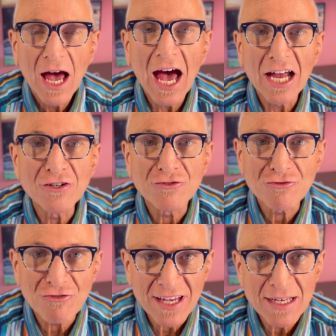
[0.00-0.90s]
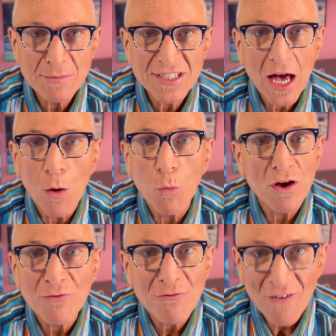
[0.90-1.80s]
and dreams are
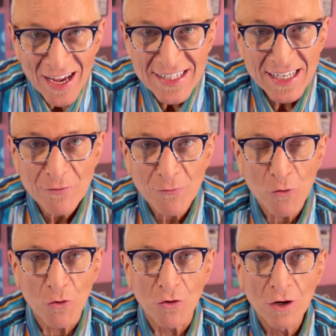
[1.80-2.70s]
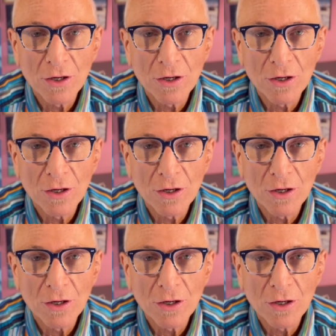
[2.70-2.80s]
worth fighting for.